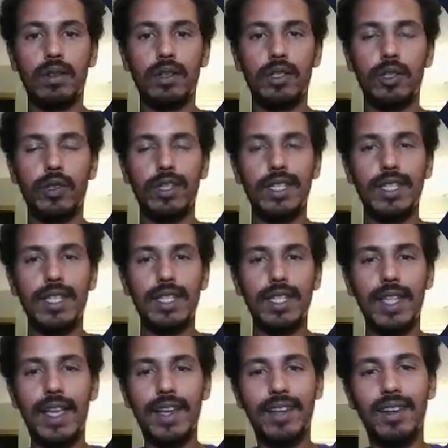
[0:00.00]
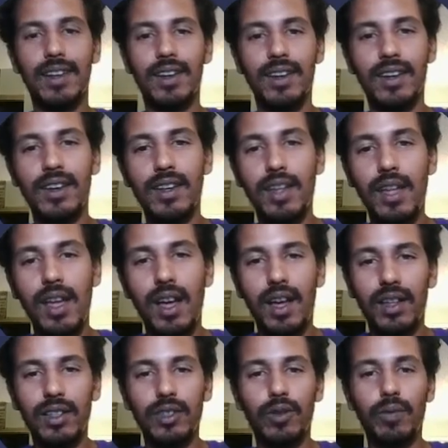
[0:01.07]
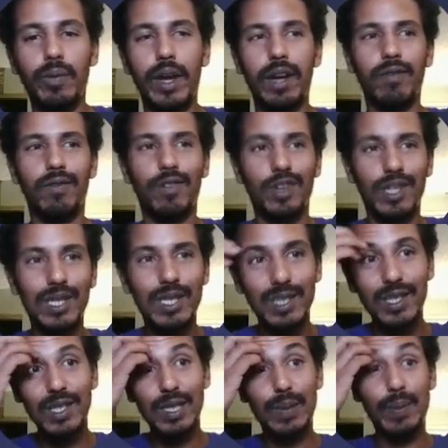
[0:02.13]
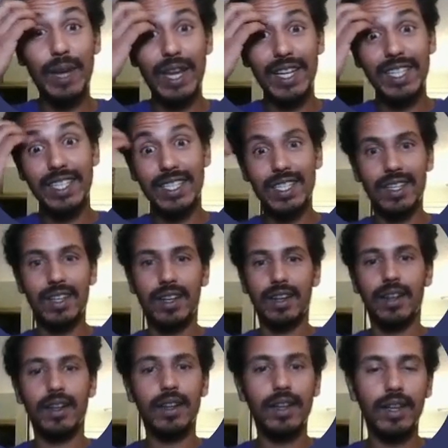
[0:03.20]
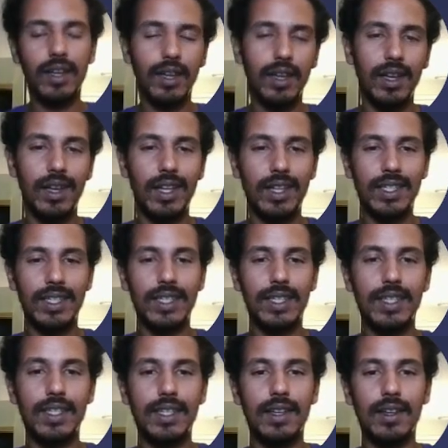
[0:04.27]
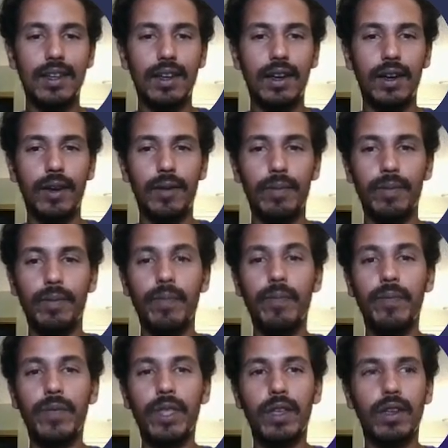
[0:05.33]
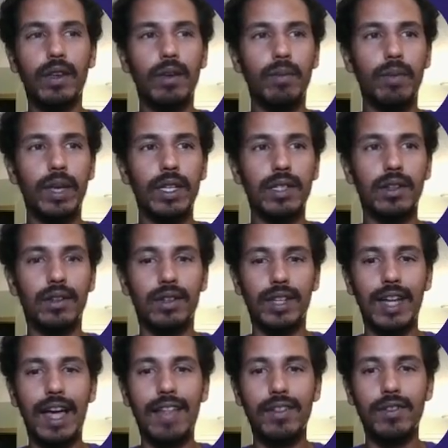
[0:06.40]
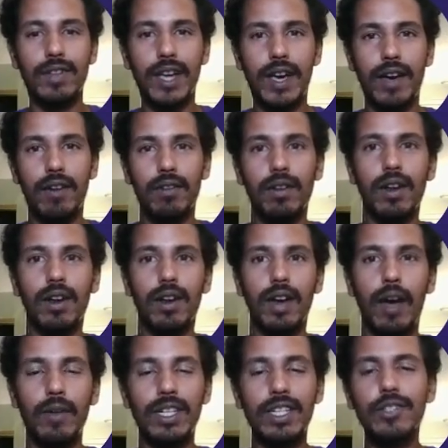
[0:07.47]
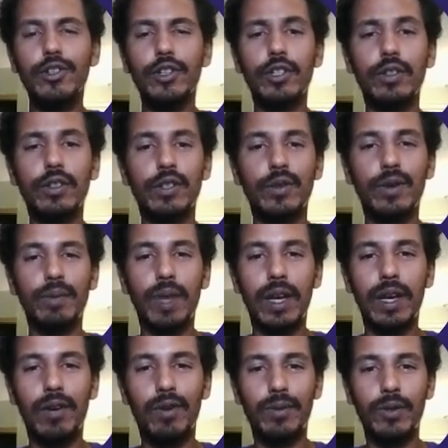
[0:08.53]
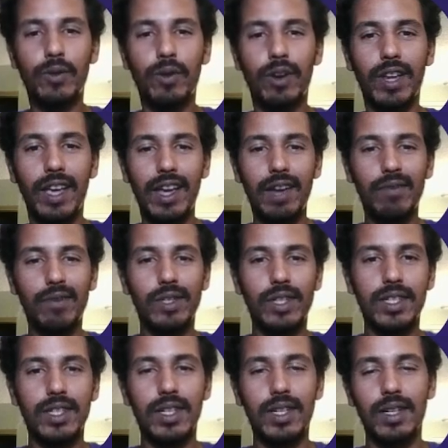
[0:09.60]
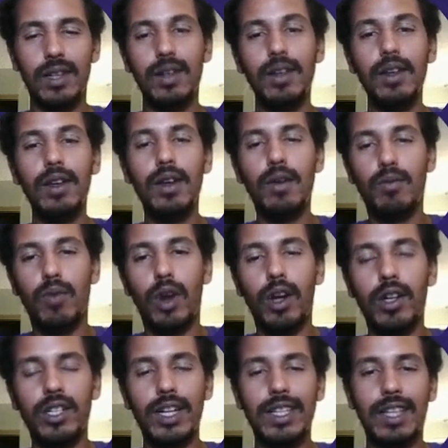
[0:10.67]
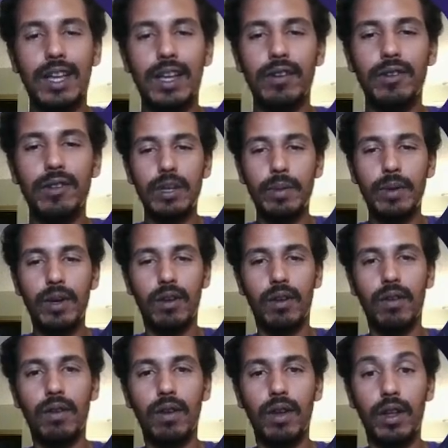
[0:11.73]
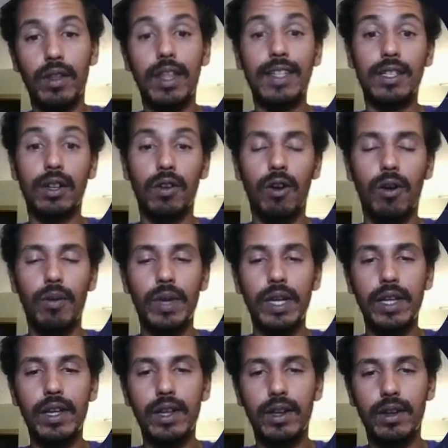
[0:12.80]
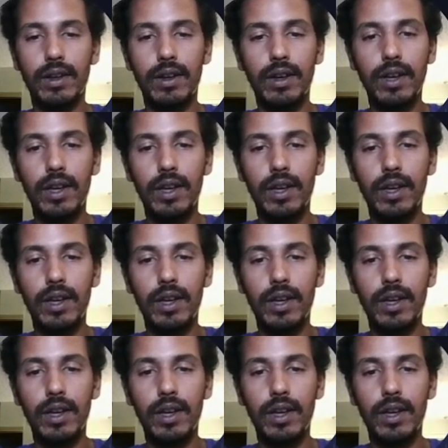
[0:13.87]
So this is like a little metaverse space. It's based on GatherTown. I was introduced to it by Crypto Arcade, which is a project that to be on that's on Harmony, and